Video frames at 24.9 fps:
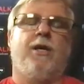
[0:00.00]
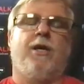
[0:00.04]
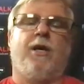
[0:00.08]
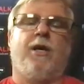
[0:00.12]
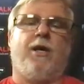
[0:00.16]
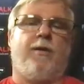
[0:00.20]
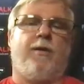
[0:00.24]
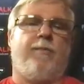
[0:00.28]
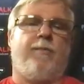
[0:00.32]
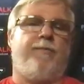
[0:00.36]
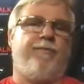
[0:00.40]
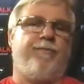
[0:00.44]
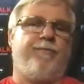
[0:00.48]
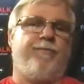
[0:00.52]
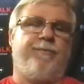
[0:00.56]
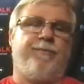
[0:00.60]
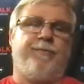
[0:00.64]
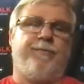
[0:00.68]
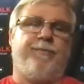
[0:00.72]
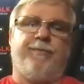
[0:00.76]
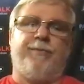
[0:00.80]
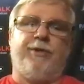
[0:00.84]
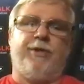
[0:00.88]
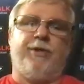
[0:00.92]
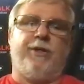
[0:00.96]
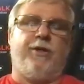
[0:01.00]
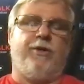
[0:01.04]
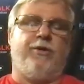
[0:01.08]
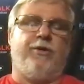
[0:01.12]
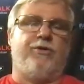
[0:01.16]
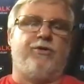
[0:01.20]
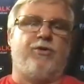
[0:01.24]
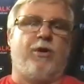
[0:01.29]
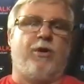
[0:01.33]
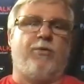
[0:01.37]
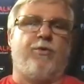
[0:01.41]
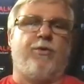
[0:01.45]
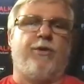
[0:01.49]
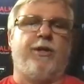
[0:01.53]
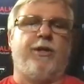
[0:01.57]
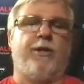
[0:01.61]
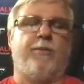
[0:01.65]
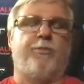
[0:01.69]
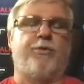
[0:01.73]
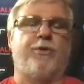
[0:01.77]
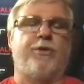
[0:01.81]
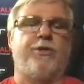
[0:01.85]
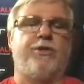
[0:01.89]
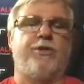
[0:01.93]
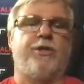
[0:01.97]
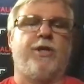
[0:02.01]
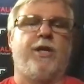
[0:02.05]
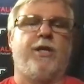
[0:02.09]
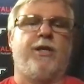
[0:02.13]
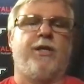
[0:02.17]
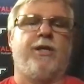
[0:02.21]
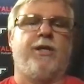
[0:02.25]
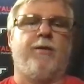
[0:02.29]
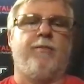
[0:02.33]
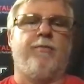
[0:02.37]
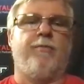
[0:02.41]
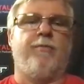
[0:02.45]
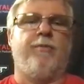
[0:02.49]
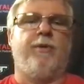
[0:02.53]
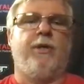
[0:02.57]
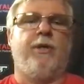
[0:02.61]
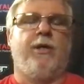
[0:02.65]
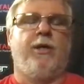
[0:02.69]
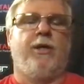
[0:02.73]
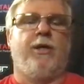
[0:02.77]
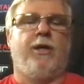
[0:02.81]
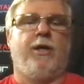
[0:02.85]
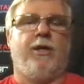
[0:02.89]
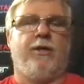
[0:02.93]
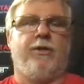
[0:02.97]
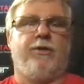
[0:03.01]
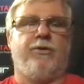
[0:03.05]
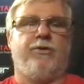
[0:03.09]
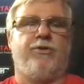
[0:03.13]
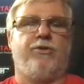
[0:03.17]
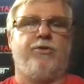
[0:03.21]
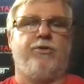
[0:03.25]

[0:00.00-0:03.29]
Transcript: Um, you know so i really appreciate him uh,